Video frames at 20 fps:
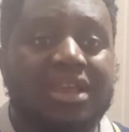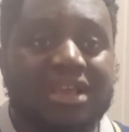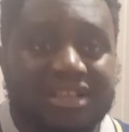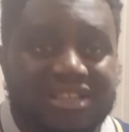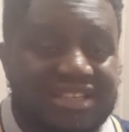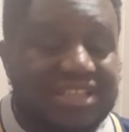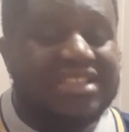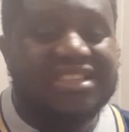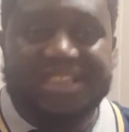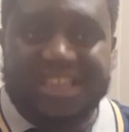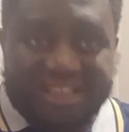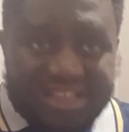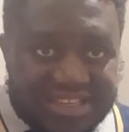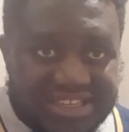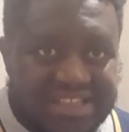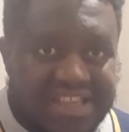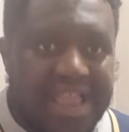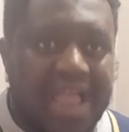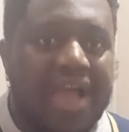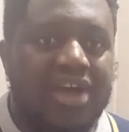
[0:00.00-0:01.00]
she's in
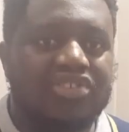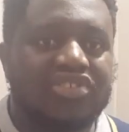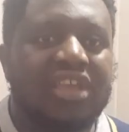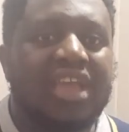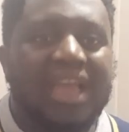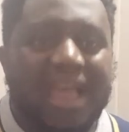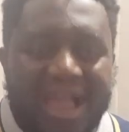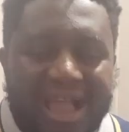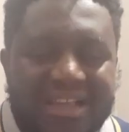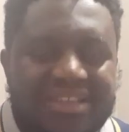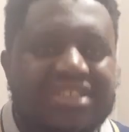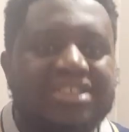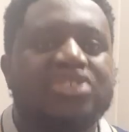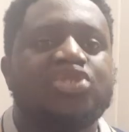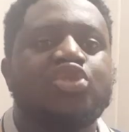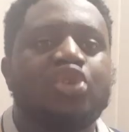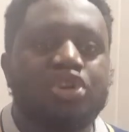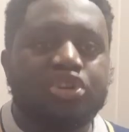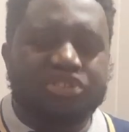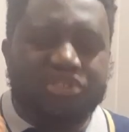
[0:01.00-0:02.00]
this house and she's
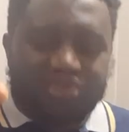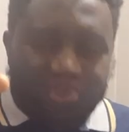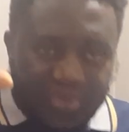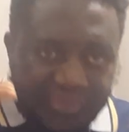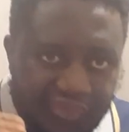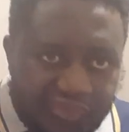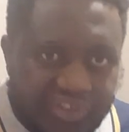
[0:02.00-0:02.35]
going to